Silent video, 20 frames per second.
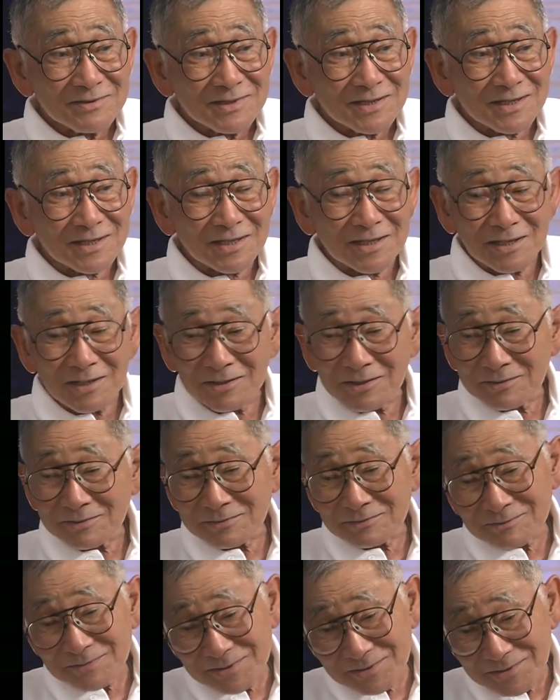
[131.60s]

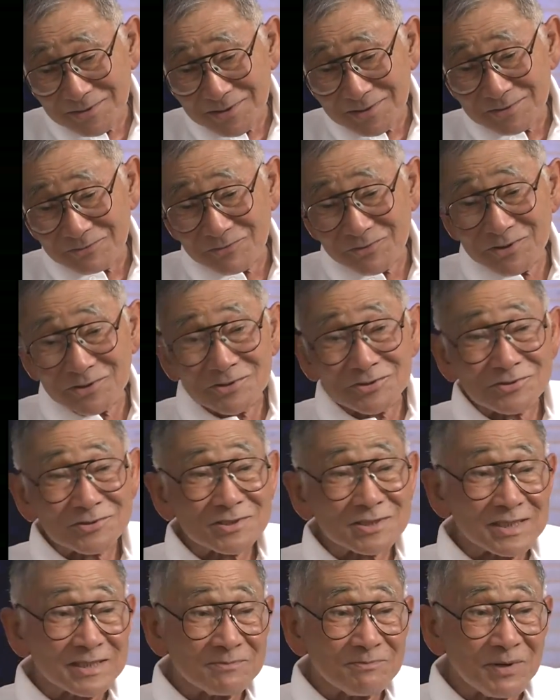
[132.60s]
And we used to
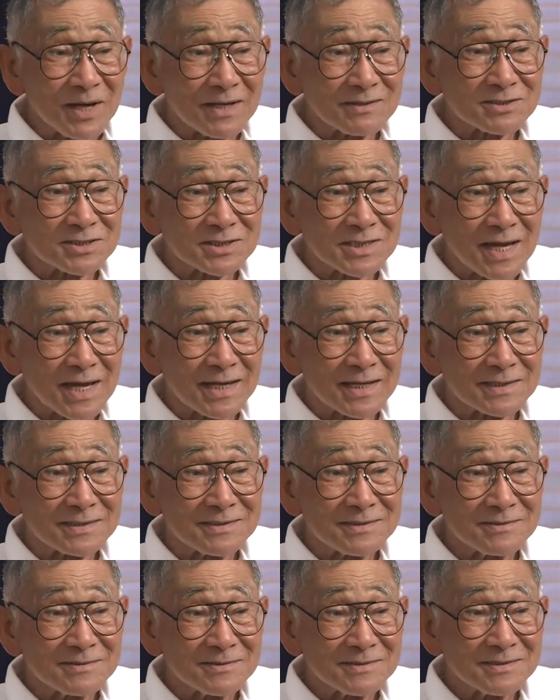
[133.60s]
sleep outside.
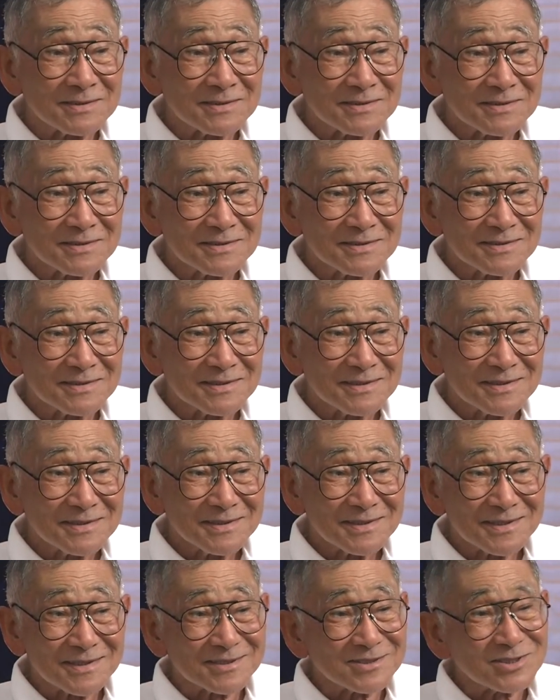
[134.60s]

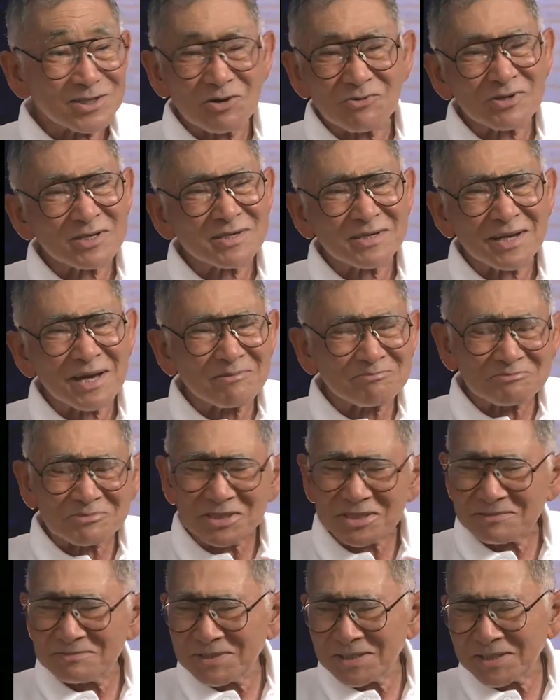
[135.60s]
And you know, we're dumb,
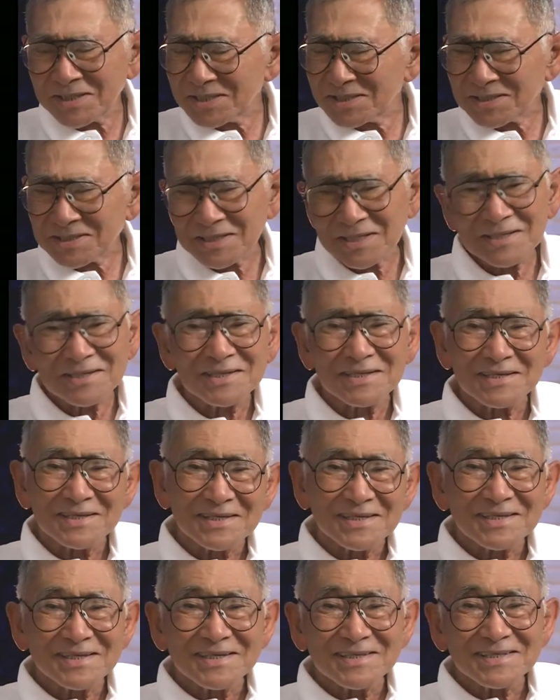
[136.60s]
see, because
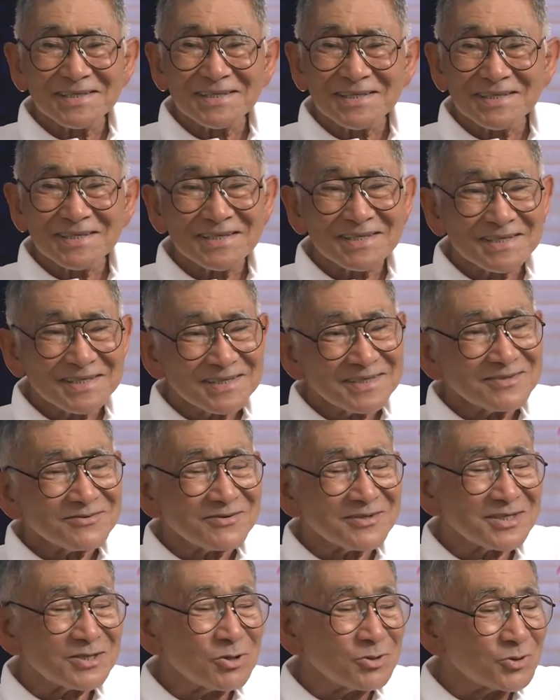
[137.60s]

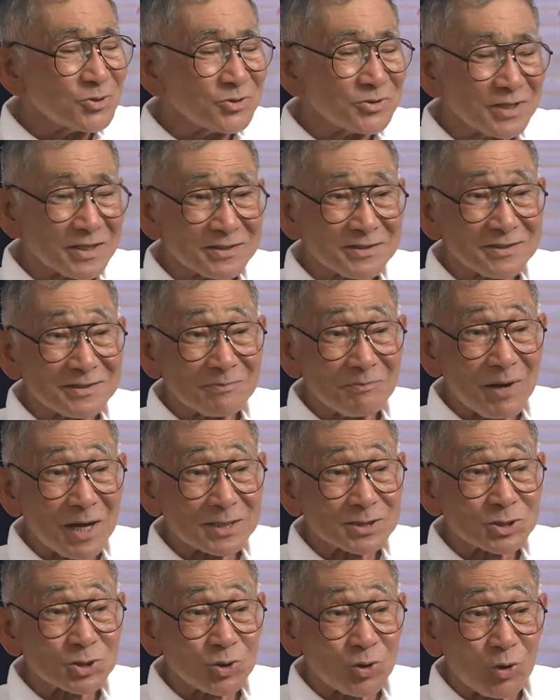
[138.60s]
we don't know nothing
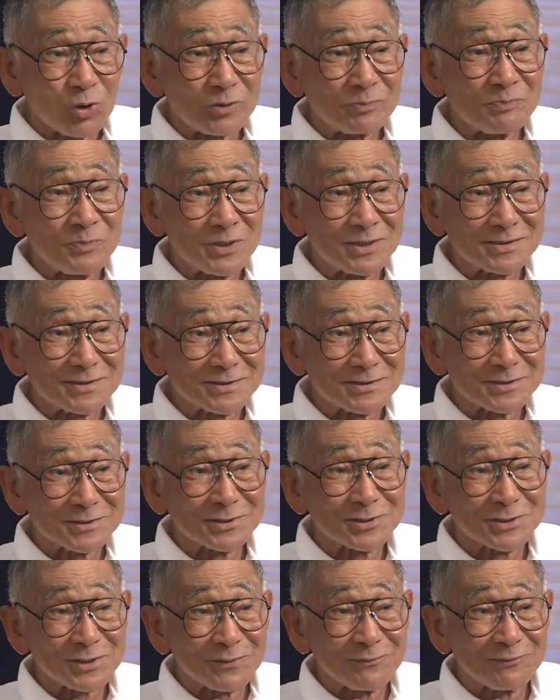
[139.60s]
about scorpions and
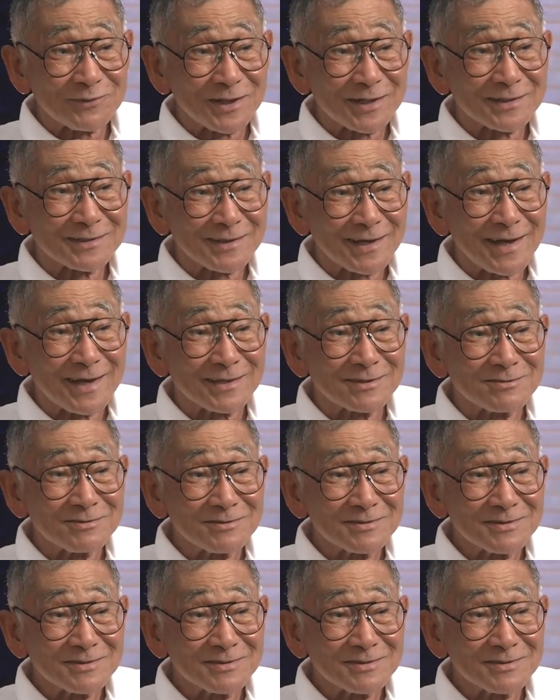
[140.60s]
stuff like that.